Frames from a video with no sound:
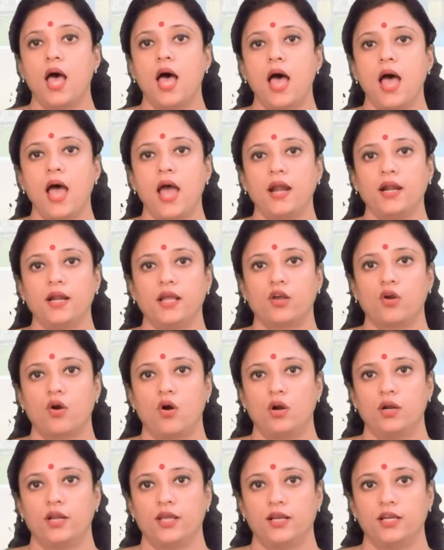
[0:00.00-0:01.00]
and
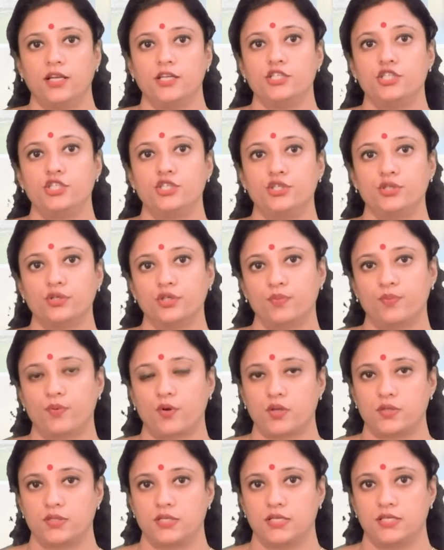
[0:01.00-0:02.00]
accordingly should
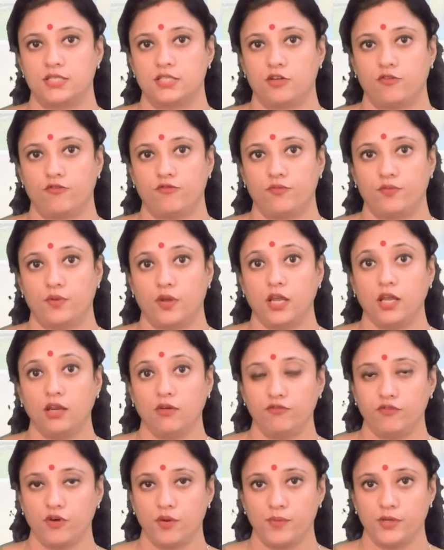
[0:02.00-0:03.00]
process the
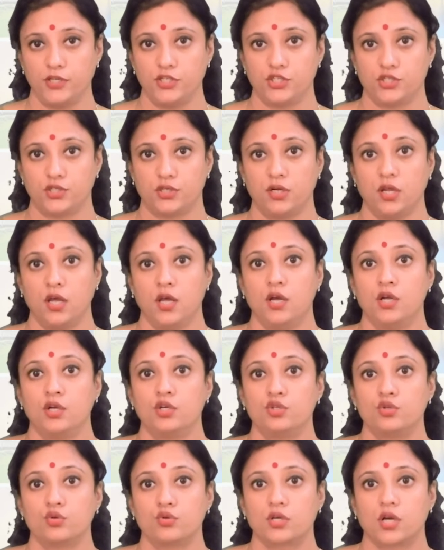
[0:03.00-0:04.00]
information
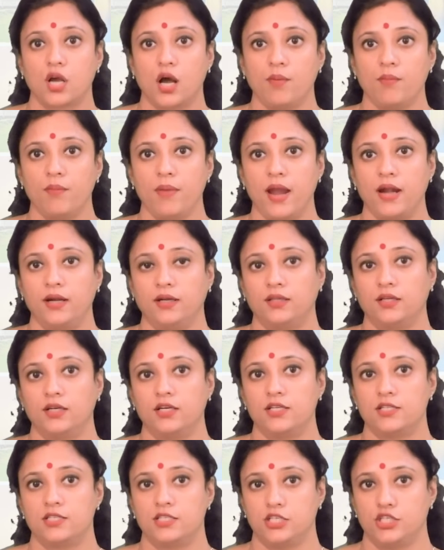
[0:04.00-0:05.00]
to come at
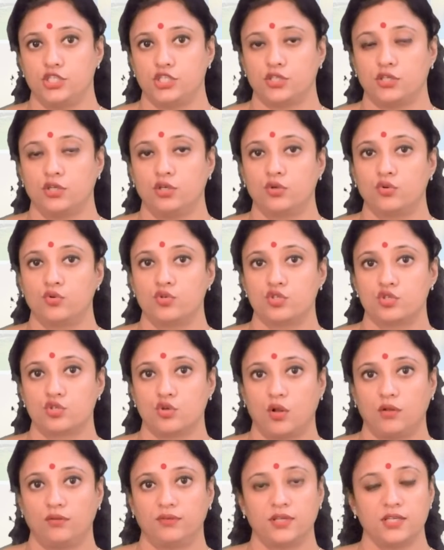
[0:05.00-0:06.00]
the decision to
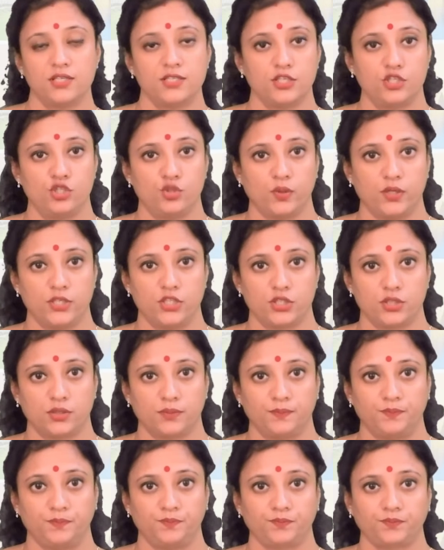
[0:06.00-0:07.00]
resolve the situation.
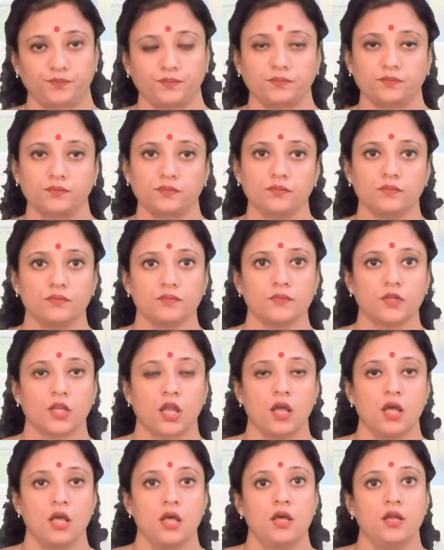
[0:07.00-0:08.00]

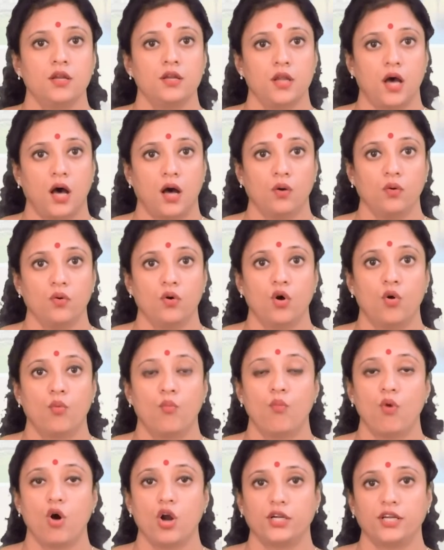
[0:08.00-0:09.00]
Now,
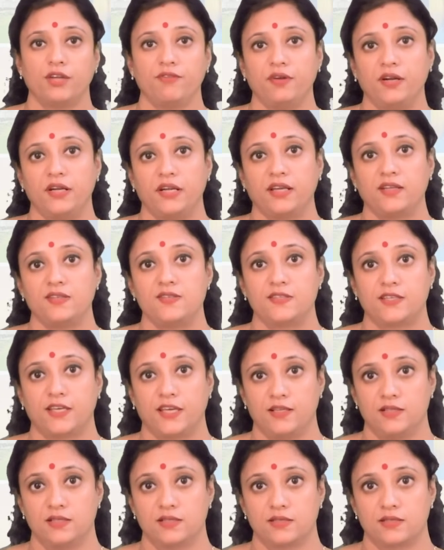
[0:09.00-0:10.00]
motivating
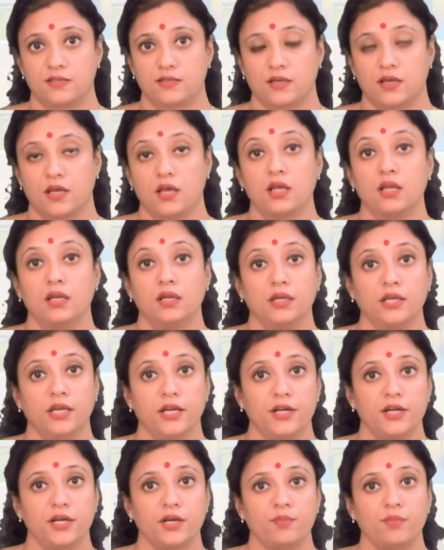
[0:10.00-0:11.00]
skills.
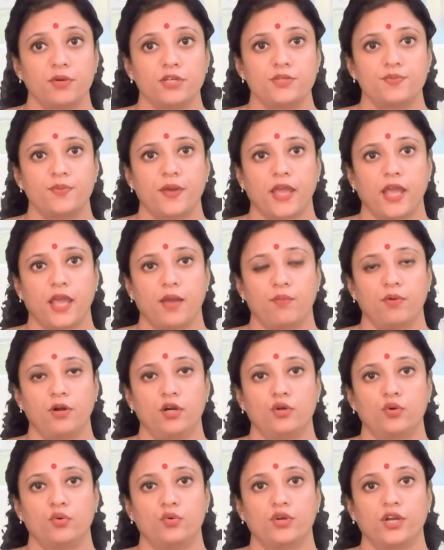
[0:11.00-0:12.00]
Leader must be
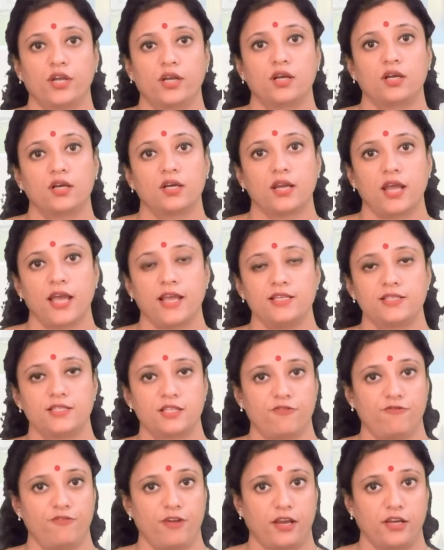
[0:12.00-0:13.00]
able to recognize
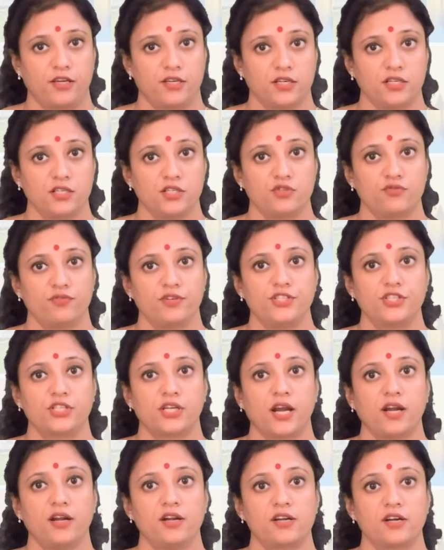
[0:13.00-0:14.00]
the factors which
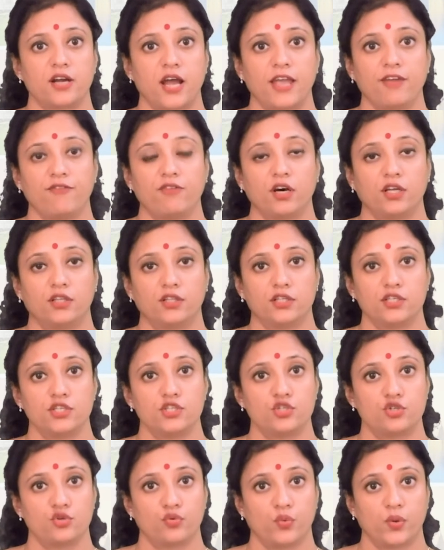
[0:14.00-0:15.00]
can drive
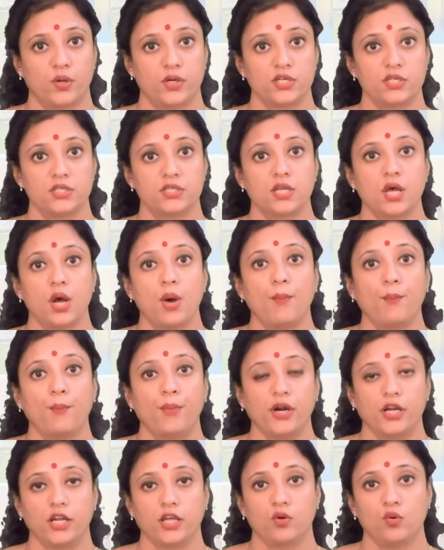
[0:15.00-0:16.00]
others towards
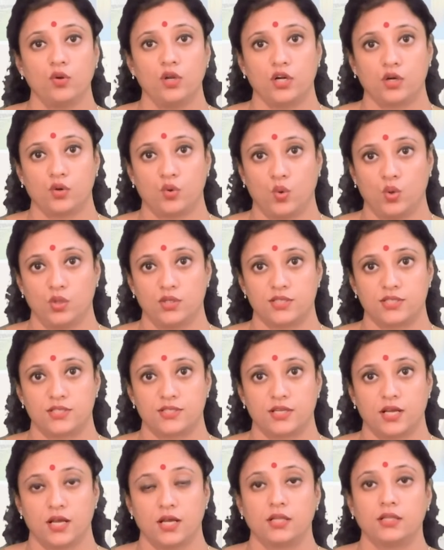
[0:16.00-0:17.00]
particular
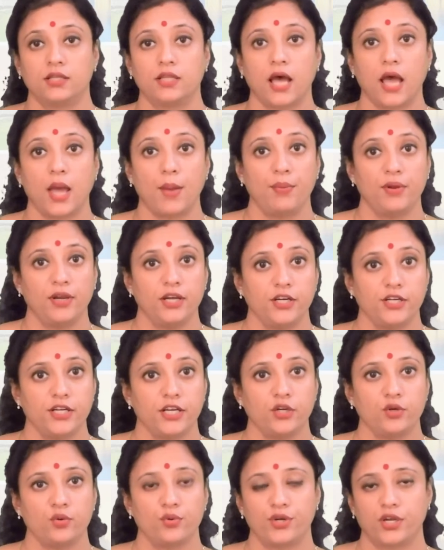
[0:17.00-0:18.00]
goals. The
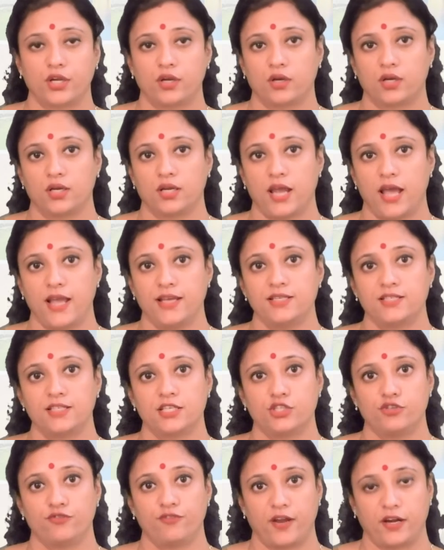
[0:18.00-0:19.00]
ability to recognize
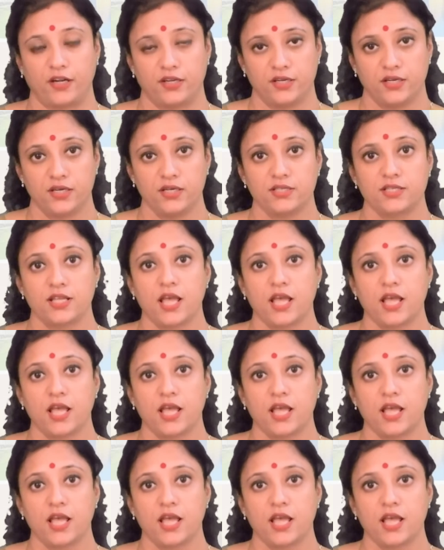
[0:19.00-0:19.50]
such factors